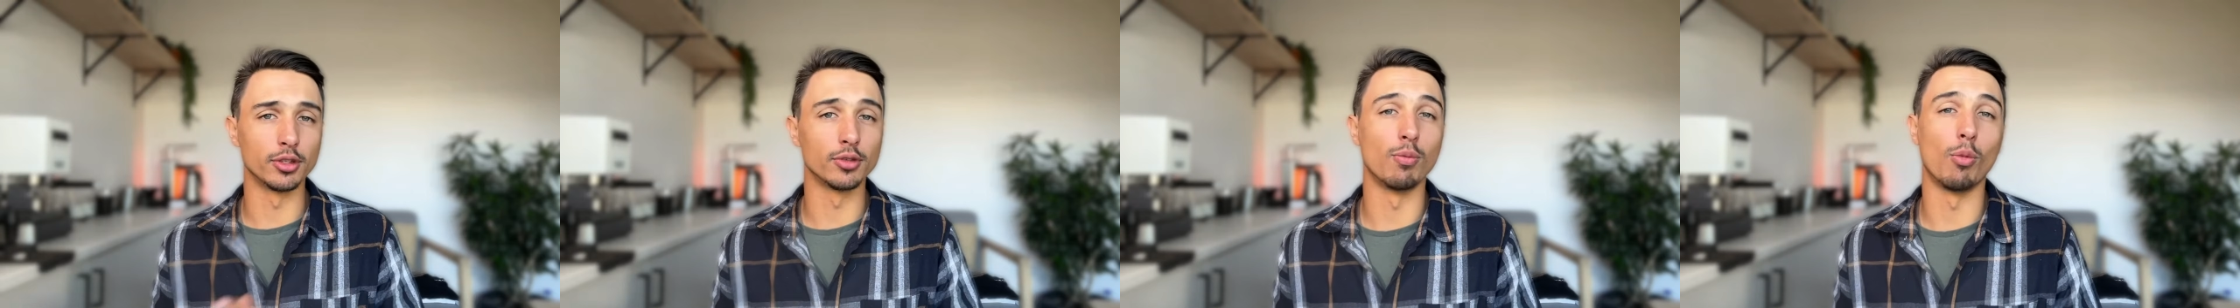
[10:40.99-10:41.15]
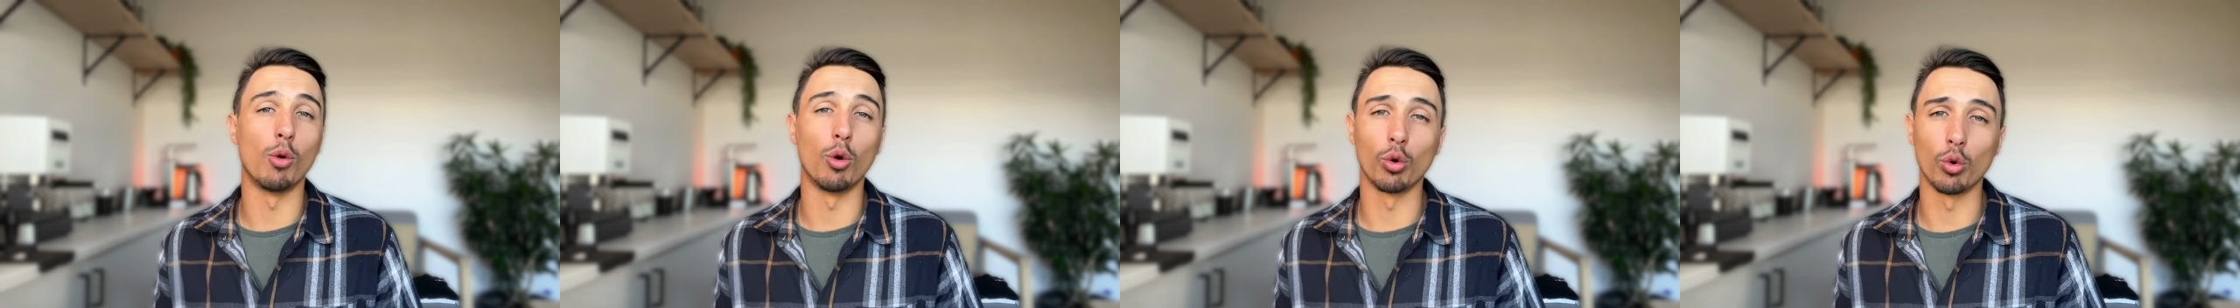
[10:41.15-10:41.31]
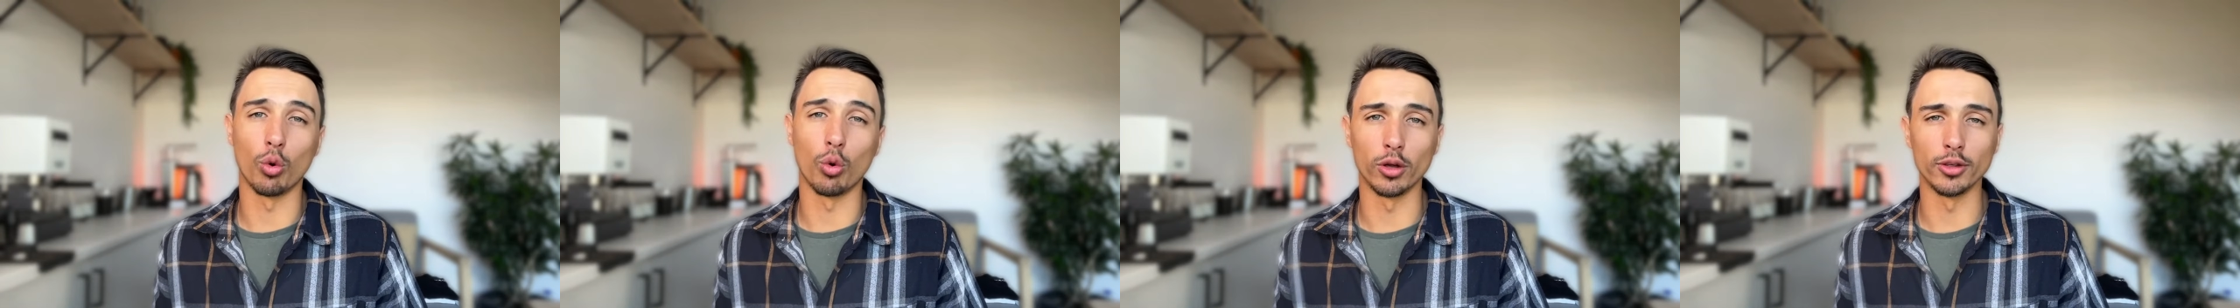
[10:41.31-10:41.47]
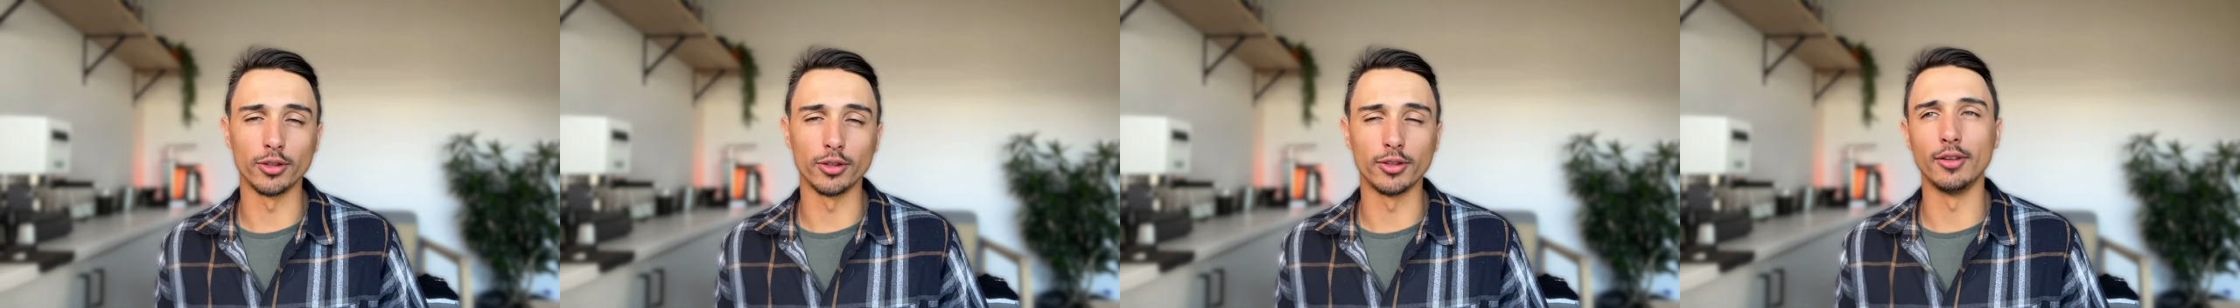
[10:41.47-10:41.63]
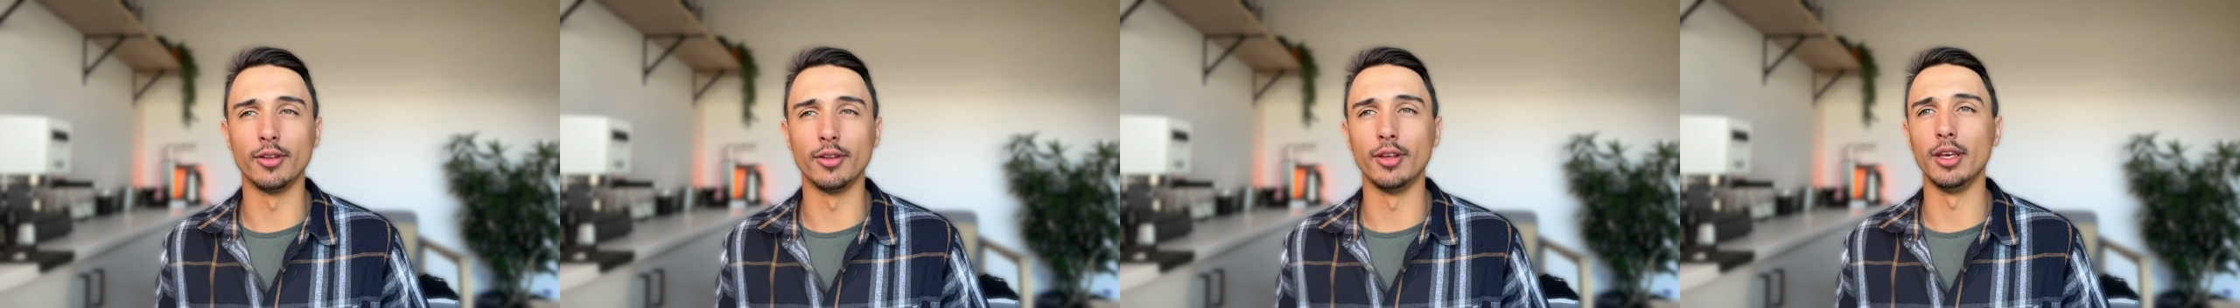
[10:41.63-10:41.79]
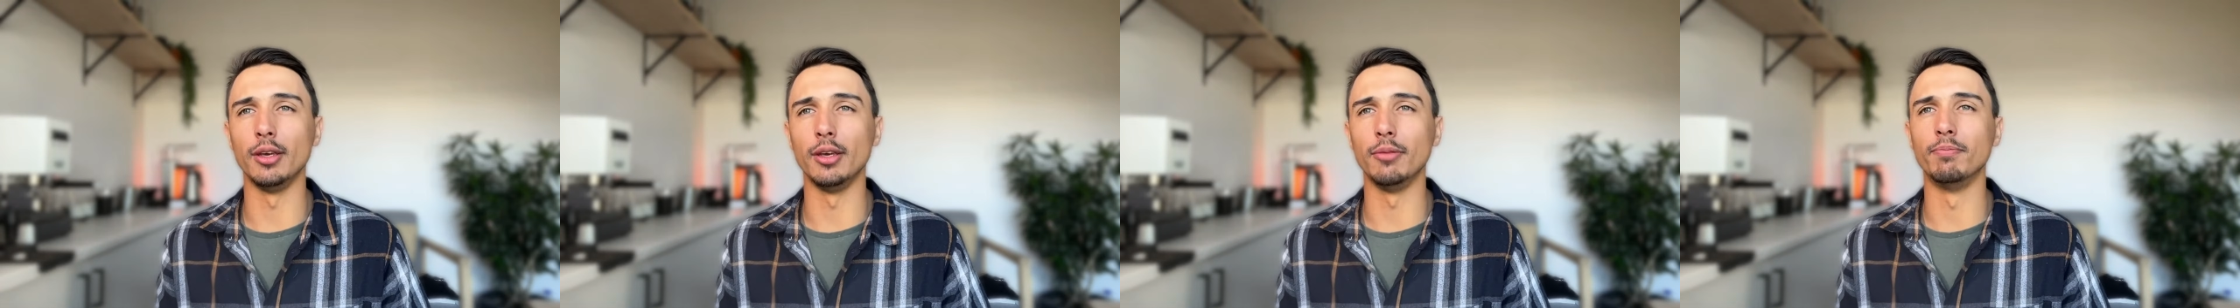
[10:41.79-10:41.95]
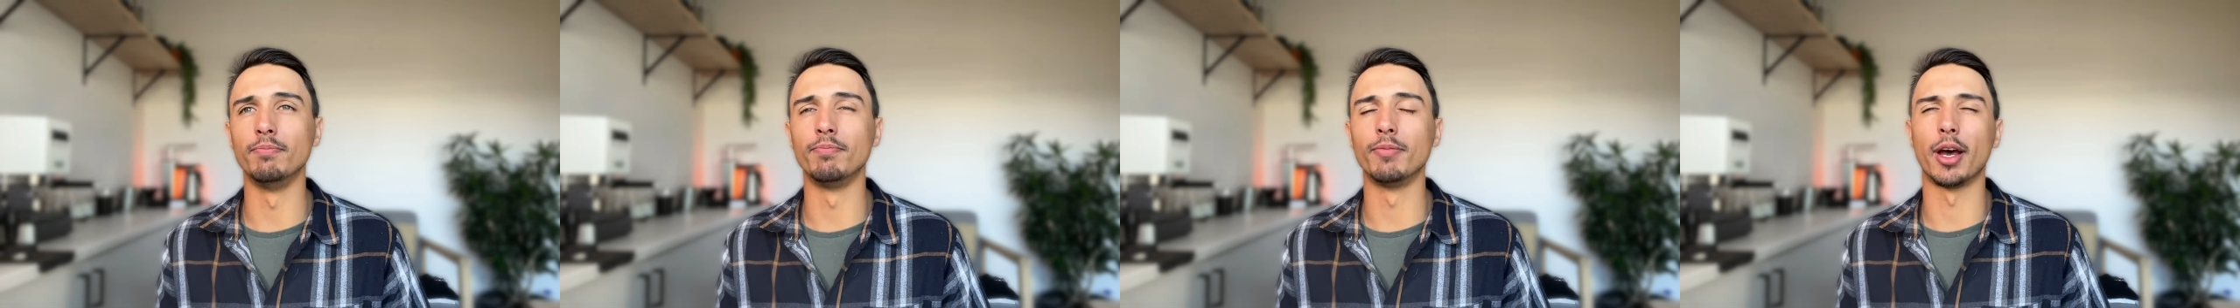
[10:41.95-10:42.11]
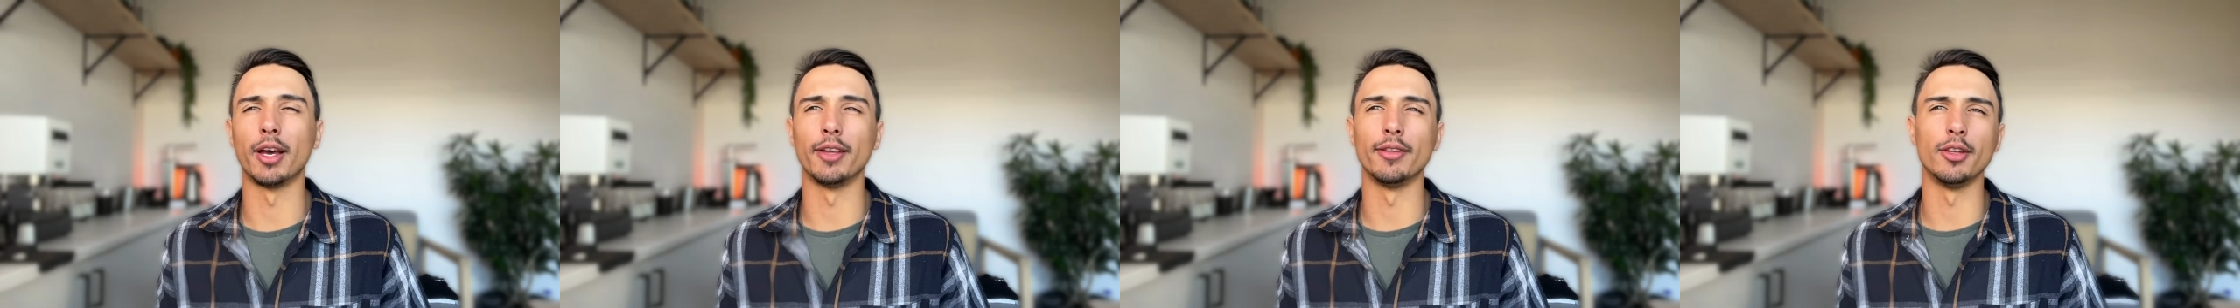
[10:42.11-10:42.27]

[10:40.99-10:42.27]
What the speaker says: a small quantity.